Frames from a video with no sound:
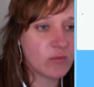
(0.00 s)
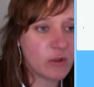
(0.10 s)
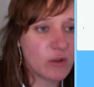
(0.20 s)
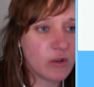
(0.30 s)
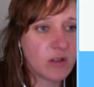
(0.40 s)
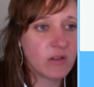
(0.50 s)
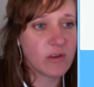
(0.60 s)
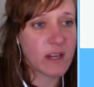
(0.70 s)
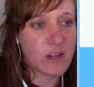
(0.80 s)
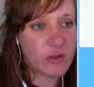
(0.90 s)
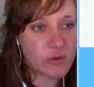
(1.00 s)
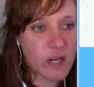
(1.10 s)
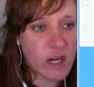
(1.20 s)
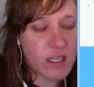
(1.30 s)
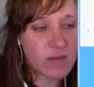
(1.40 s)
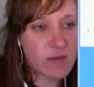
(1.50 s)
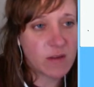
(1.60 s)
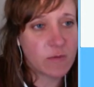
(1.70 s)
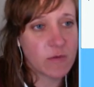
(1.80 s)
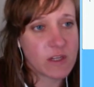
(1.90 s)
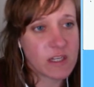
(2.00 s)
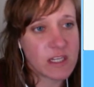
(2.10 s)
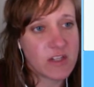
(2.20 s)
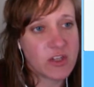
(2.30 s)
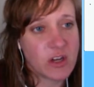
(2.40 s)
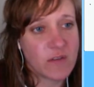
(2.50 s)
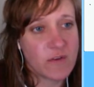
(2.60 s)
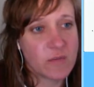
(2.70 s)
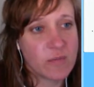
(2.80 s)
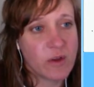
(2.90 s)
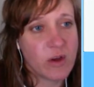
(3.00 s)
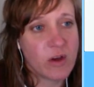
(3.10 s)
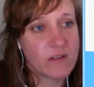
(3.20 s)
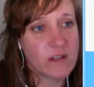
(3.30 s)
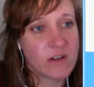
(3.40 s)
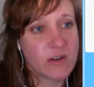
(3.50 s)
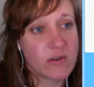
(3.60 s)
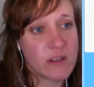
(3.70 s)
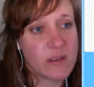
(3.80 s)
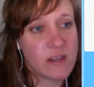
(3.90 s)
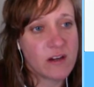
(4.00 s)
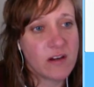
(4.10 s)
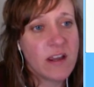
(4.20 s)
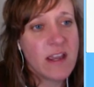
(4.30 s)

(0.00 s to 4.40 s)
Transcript: You could create new documents for each of your blogs underneath here.